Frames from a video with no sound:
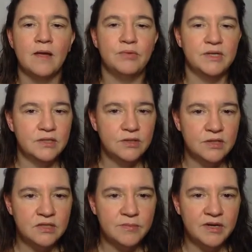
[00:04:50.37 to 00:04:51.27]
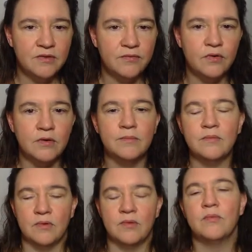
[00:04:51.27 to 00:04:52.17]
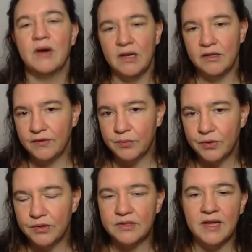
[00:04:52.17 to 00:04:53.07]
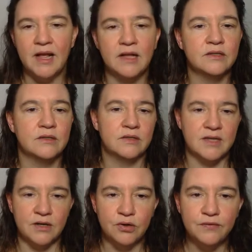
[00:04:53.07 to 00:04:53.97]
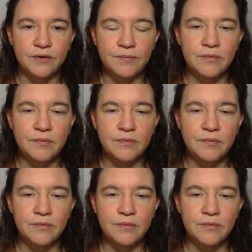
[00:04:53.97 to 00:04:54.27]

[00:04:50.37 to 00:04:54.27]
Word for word: brings it to systematic form, well, if it works, else start over.